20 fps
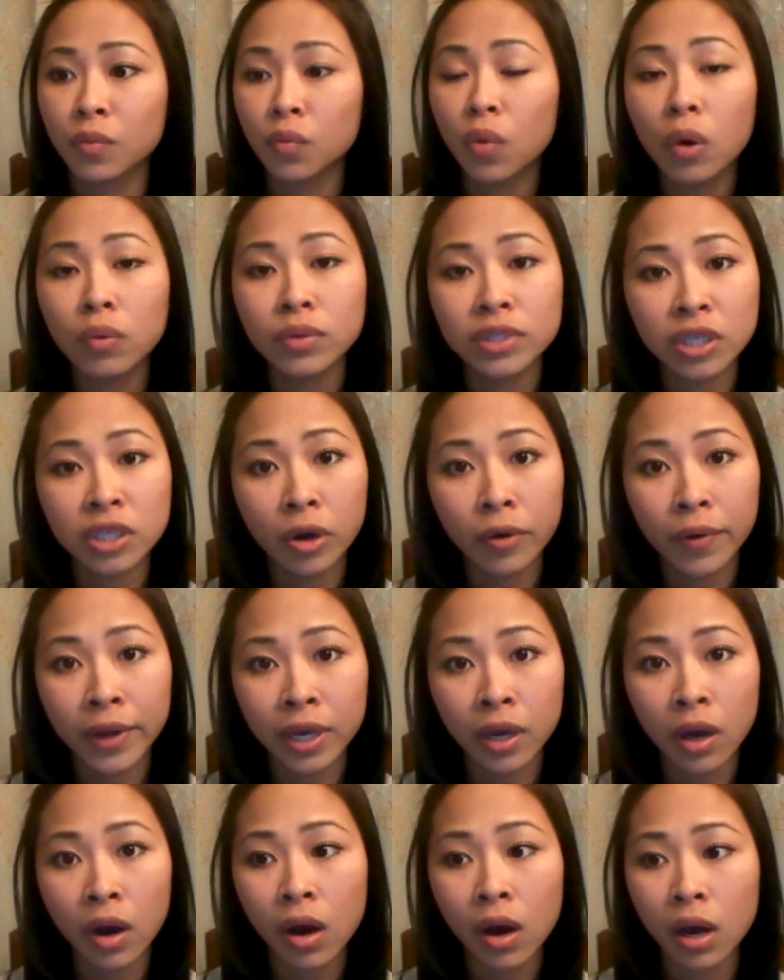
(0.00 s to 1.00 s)
what was
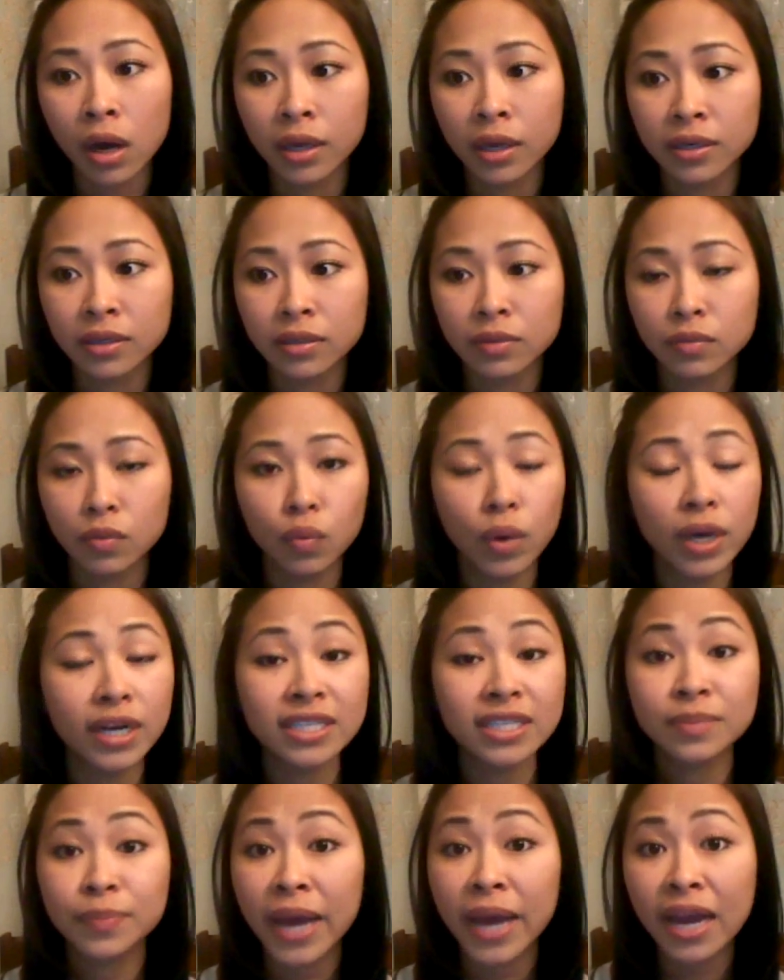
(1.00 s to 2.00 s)
going on, what
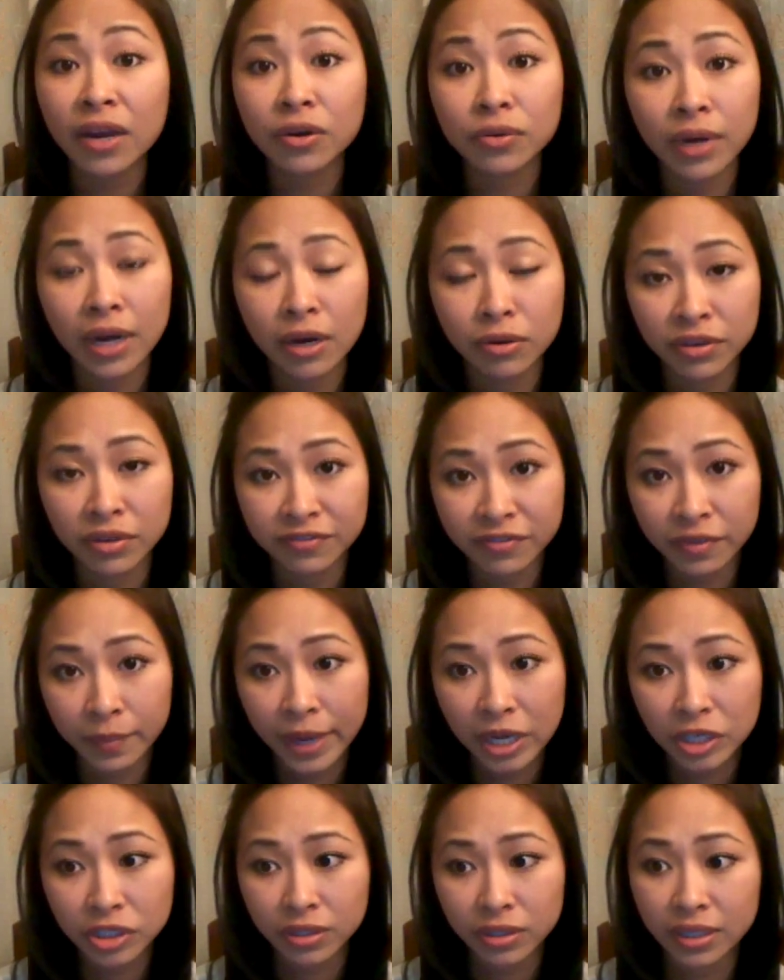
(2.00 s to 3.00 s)
his background
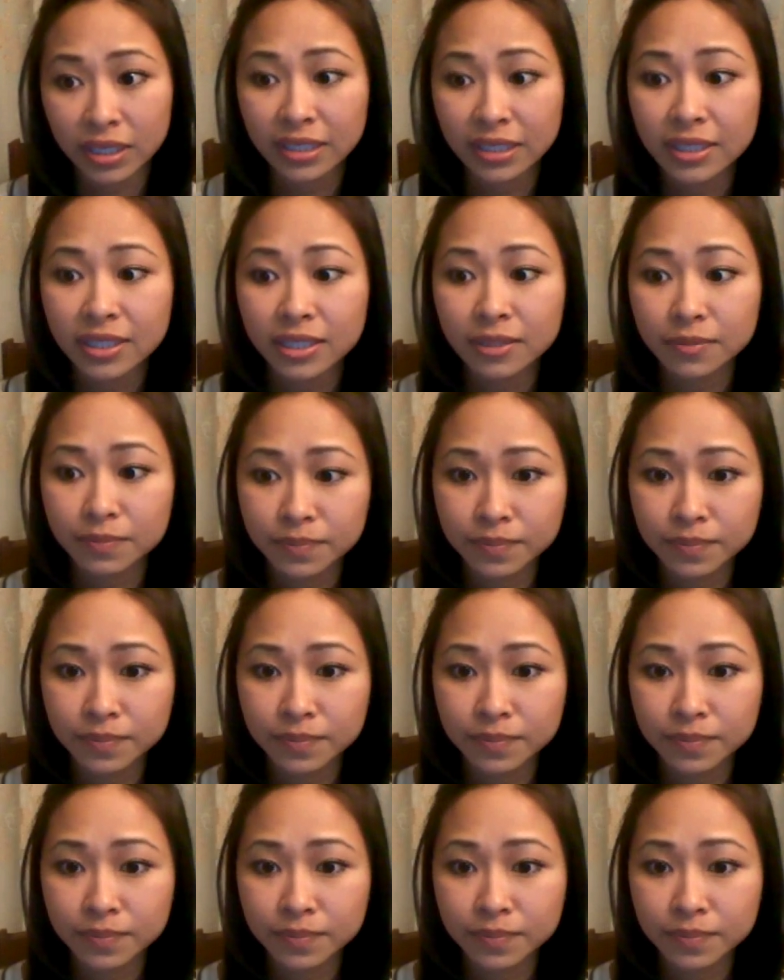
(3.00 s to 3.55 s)
information is.